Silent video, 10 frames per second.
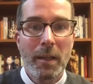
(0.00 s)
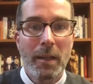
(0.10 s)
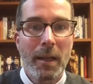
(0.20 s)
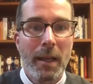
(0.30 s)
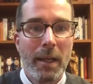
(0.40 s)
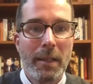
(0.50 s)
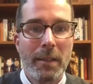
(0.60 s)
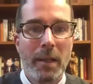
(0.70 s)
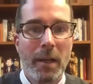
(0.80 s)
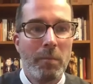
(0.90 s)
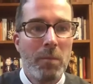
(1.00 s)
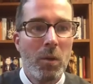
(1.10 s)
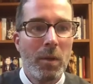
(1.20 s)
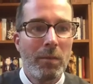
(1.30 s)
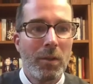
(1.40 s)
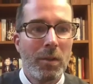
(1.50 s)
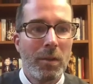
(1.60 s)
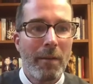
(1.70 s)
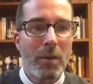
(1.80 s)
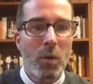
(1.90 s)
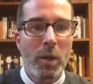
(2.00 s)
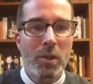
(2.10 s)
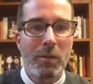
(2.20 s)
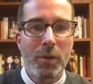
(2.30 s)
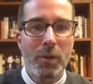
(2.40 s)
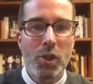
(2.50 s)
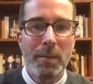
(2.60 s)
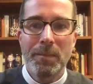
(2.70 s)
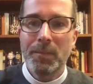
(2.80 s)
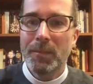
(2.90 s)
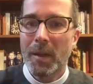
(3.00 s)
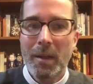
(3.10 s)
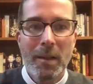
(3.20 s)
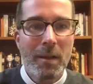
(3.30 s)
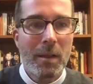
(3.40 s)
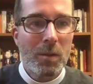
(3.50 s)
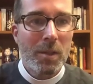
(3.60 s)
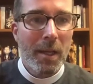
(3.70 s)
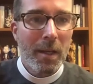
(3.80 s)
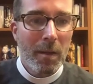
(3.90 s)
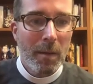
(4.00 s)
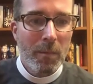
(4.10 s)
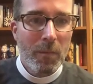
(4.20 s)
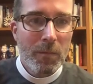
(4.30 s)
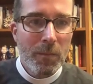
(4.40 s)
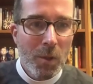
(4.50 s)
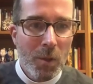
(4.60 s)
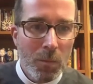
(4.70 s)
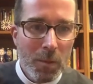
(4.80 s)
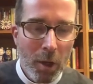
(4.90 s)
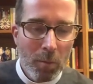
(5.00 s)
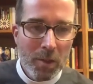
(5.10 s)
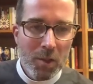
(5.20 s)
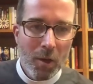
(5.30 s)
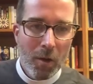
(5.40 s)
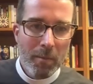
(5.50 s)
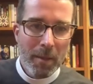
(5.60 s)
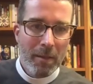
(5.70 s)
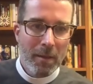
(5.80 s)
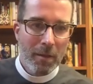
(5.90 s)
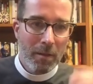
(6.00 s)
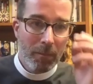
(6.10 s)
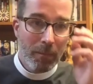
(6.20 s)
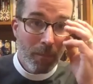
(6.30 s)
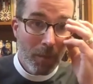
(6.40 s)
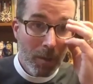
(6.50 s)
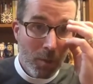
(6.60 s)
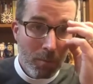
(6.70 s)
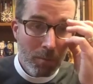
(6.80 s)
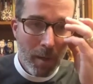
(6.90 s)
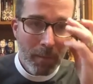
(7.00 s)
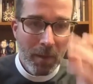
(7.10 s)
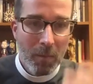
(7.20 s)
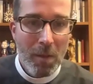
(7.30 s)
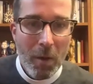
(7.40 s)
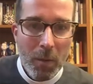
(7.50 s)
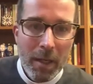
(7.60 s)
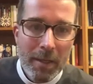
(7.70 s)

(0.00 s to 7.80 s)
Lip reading: and unmute if you have a question for Jim. So say, I'm so terribly sorry about the Zoom bombing. We thought we had